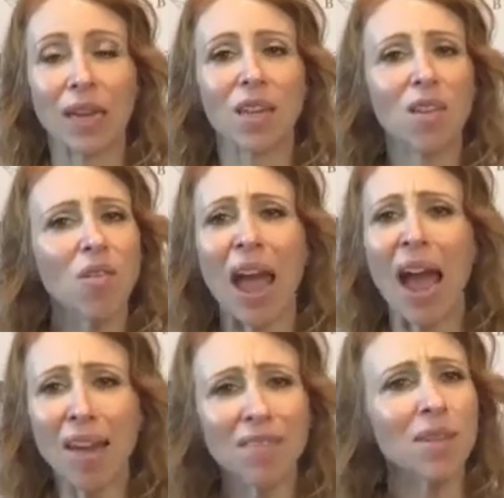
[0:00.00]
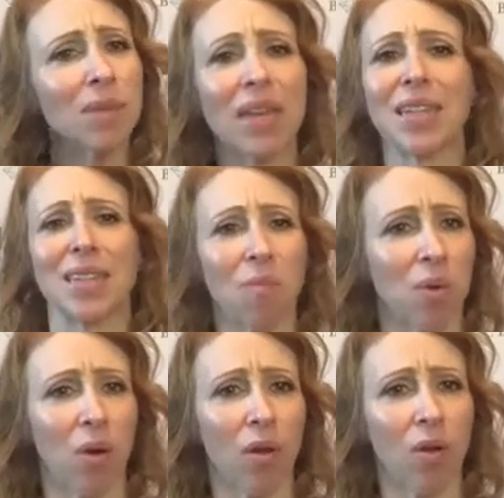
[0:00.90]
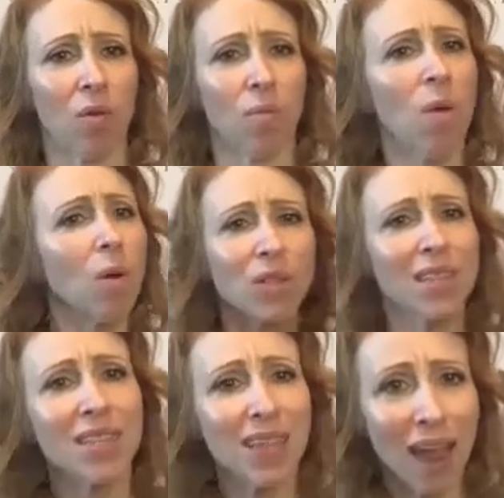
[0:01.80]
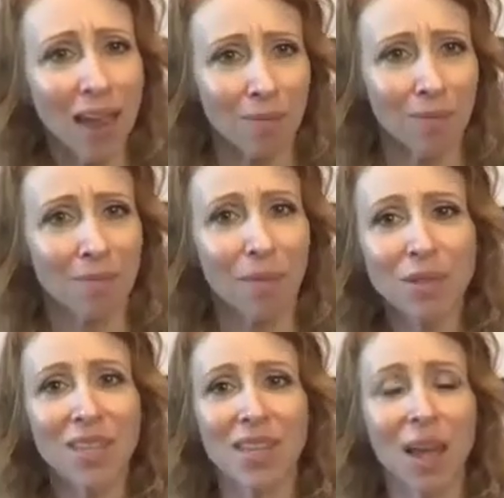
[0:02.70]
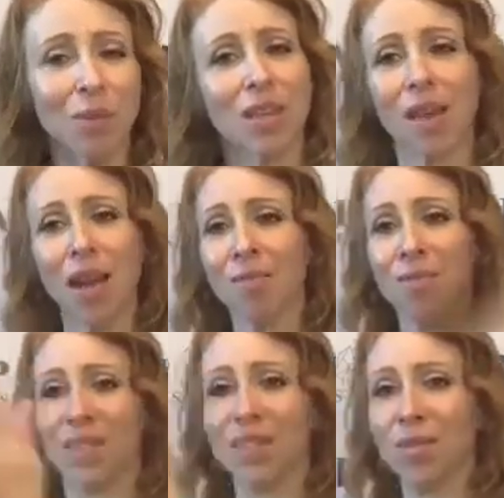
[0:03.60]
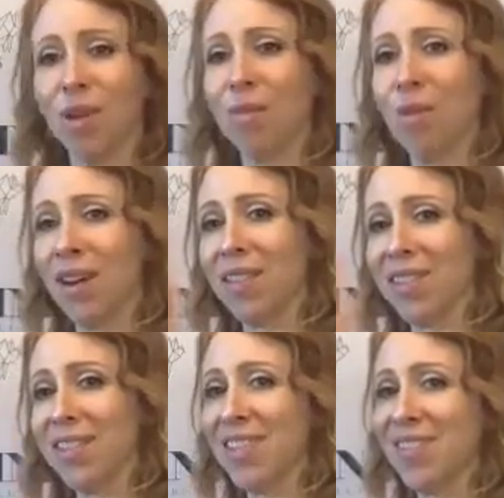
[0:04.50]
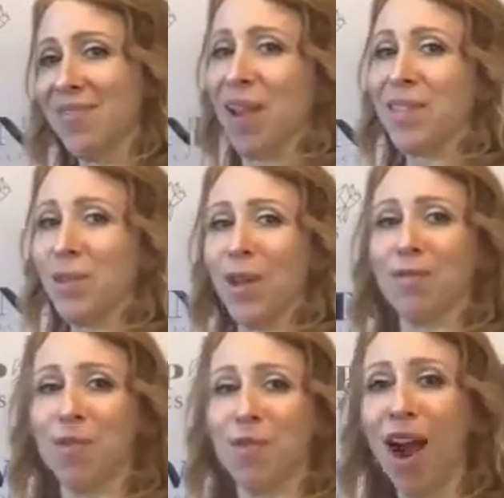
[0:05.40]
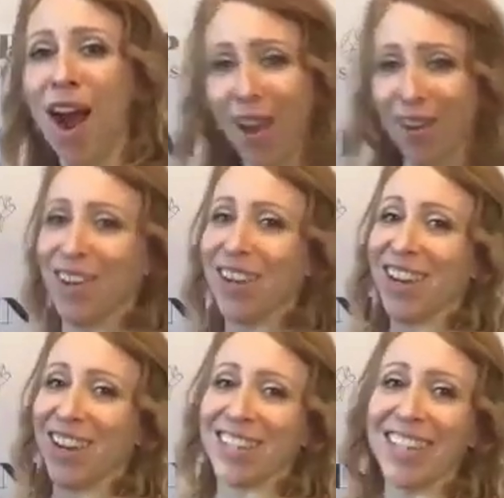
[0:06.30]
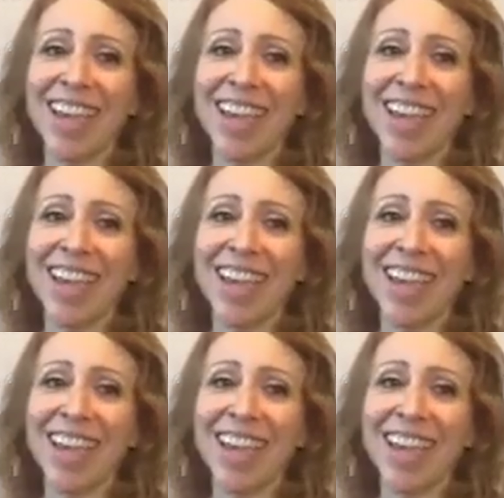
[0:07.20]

you don't have to be as nimble most of the time. Most of the time it's like, this is the way we work. This is the way we do it for 100 years.